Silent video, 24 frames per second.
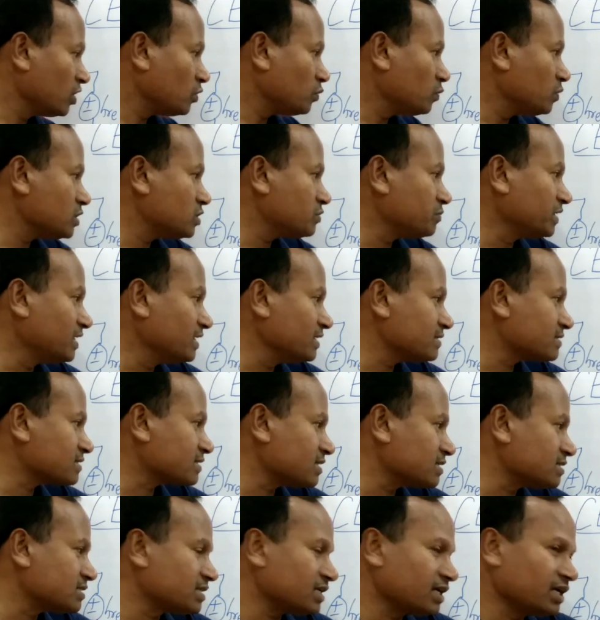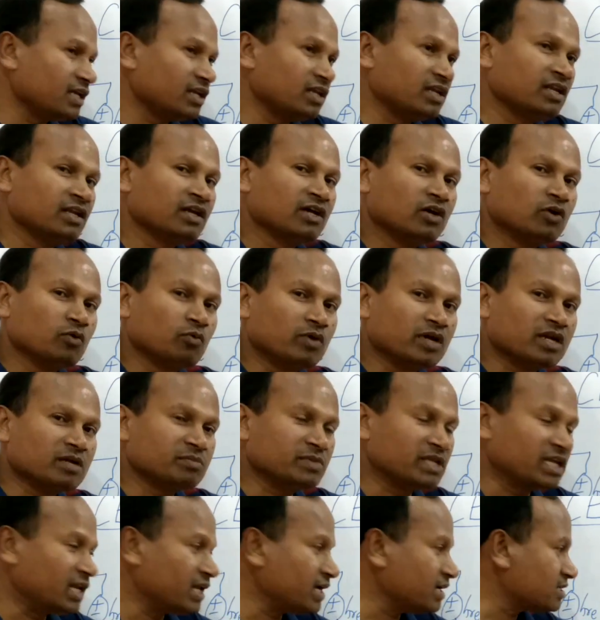which we discussed in one of
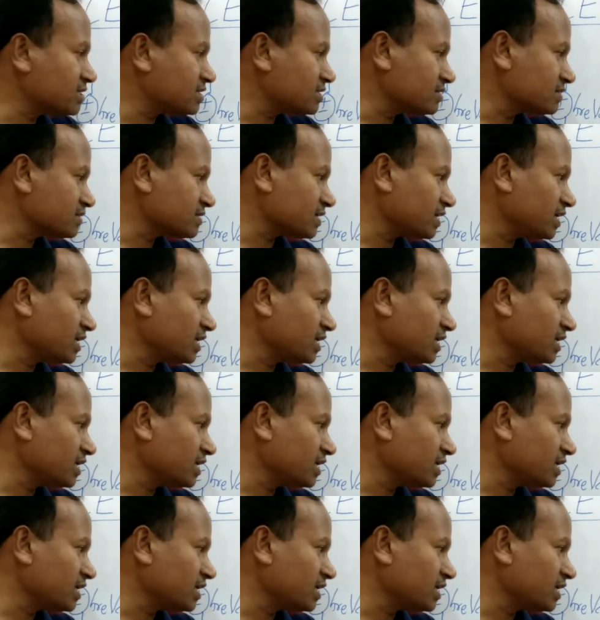the lectures